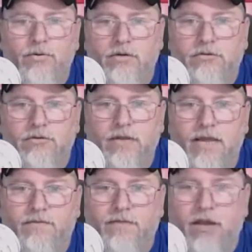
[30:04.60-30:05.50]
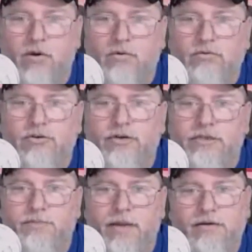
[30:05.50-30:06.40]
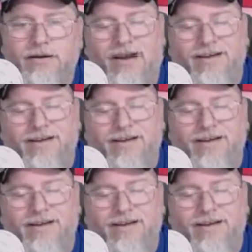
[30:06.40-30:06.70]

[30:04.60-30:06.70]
also gave the Colts Chris Painter.